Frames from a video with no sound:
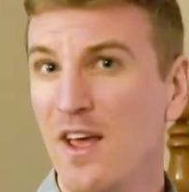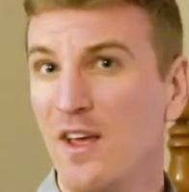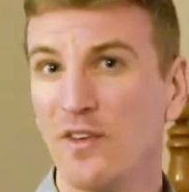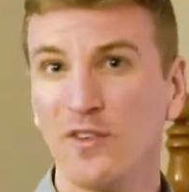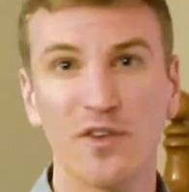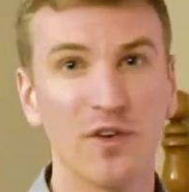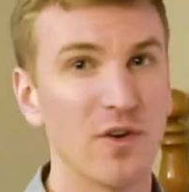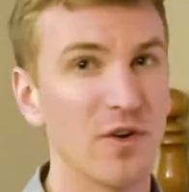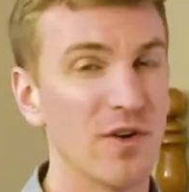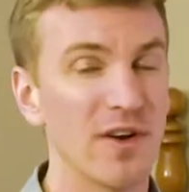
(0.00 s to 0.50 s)

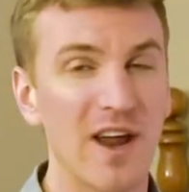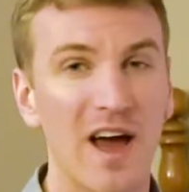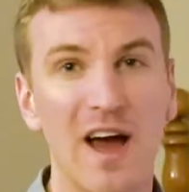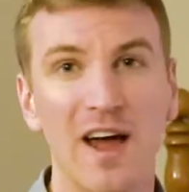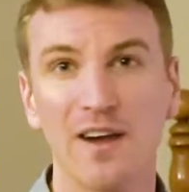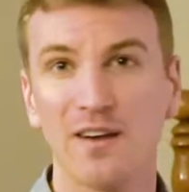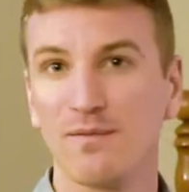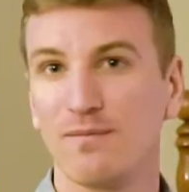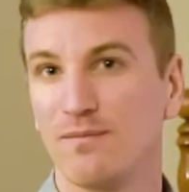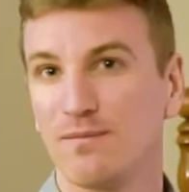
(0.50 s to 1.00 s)
So you're
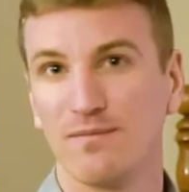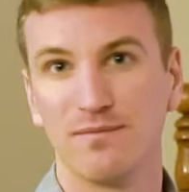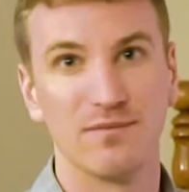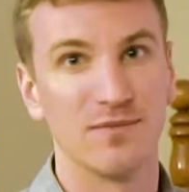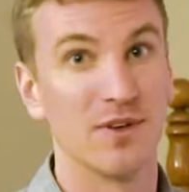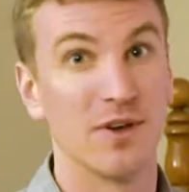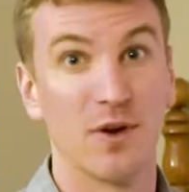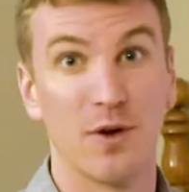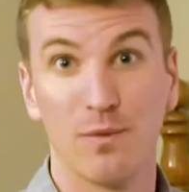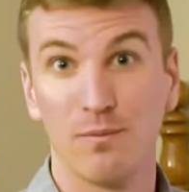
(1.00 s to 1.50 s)
not
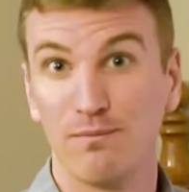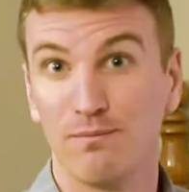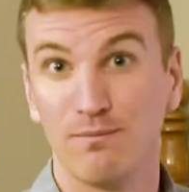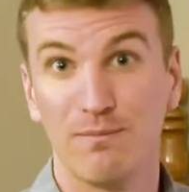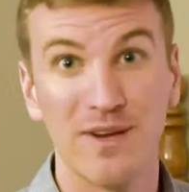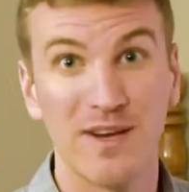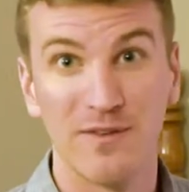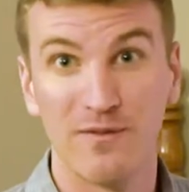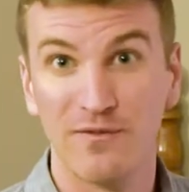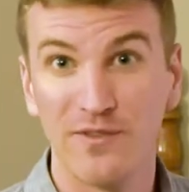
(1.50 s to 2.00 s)
you know,
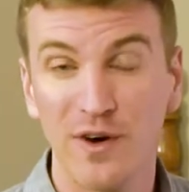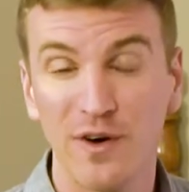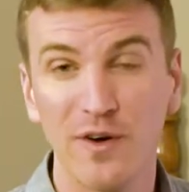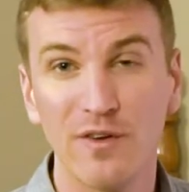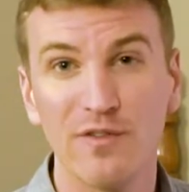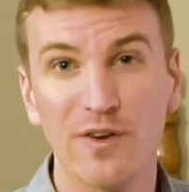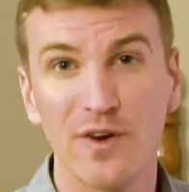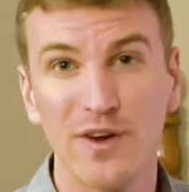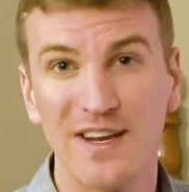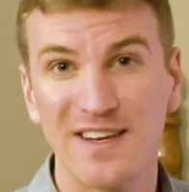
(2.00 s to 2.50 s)
being
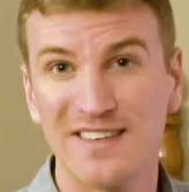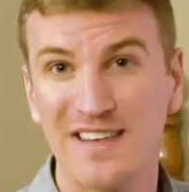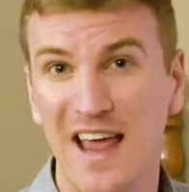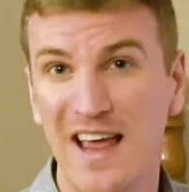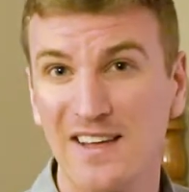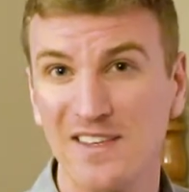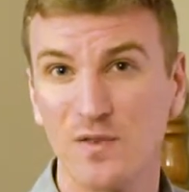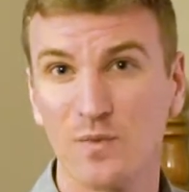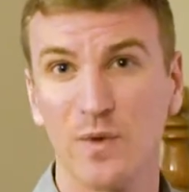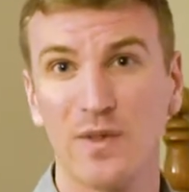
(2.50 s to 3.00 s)
very, very
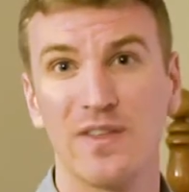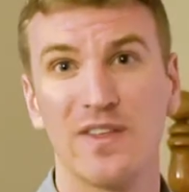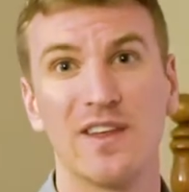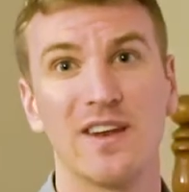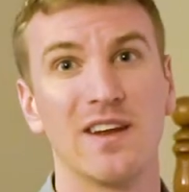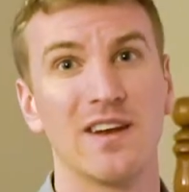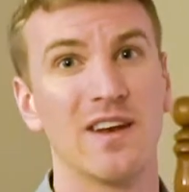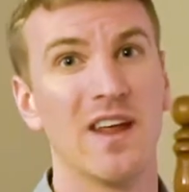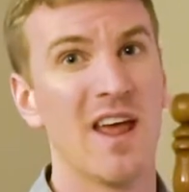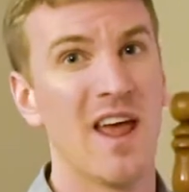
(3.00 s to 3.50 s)
intense with
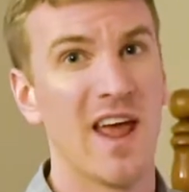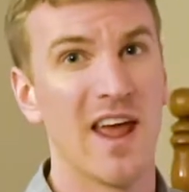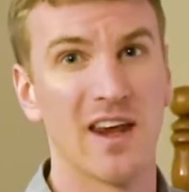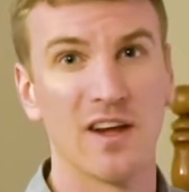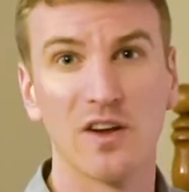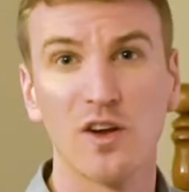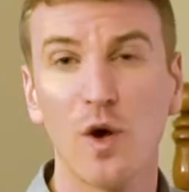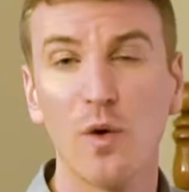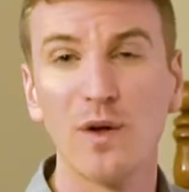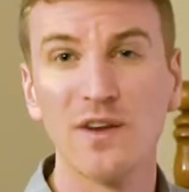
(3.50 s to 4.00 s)
it and,
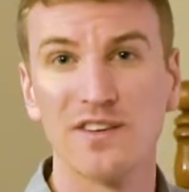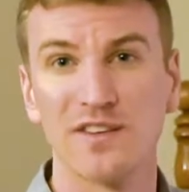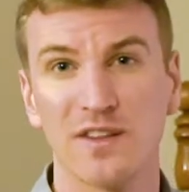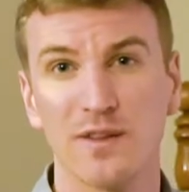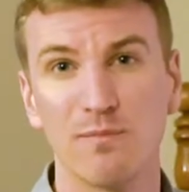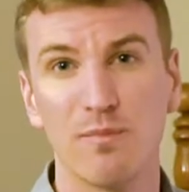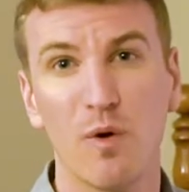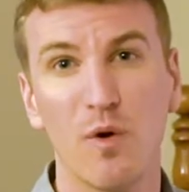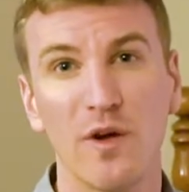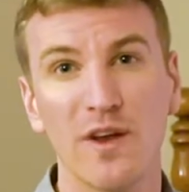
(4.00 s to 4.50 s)
and going to
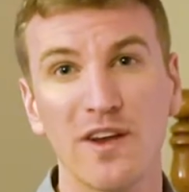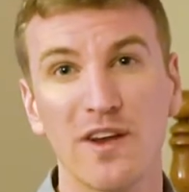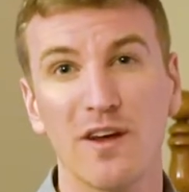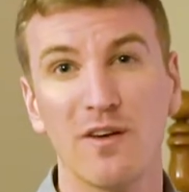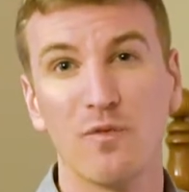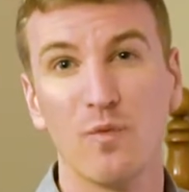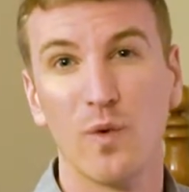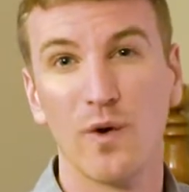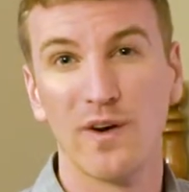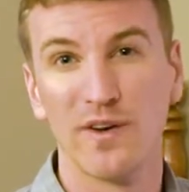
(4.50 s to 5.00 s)
the point
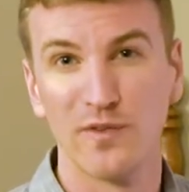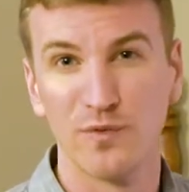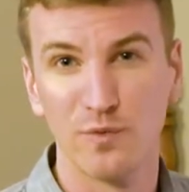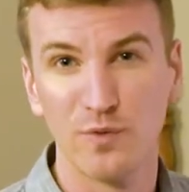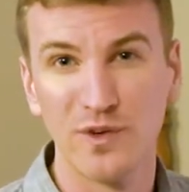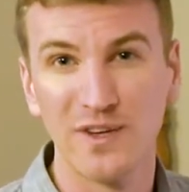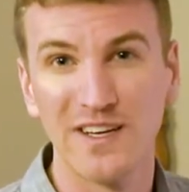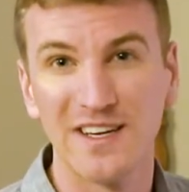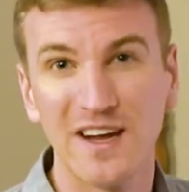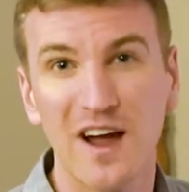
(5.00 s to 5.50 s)
of where it's
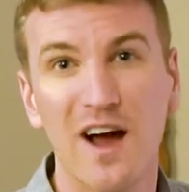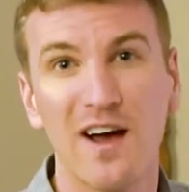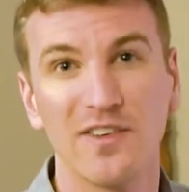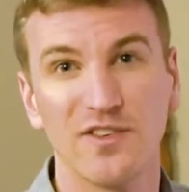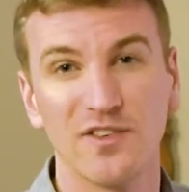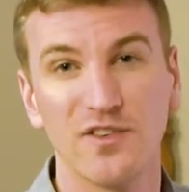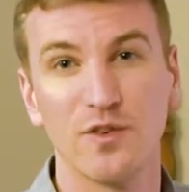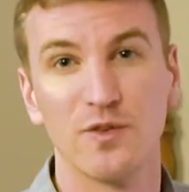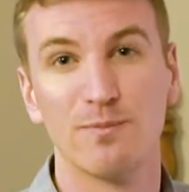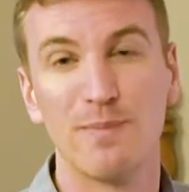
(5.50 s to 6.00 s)
really
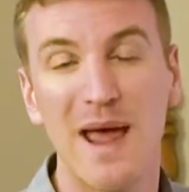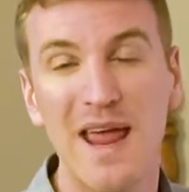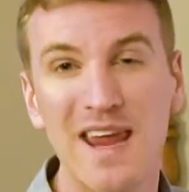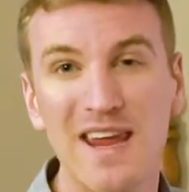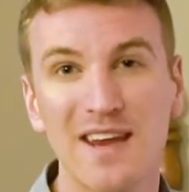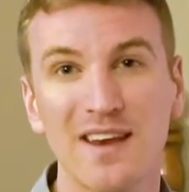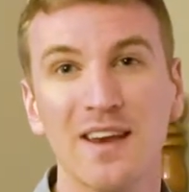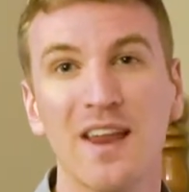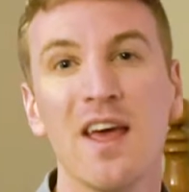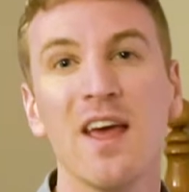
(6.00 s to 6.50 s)
causing you
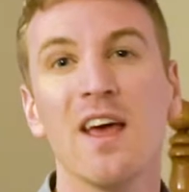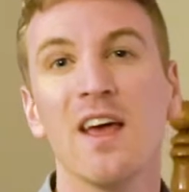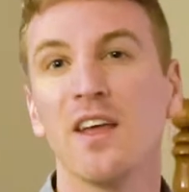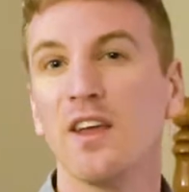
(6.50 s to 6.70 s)
pain,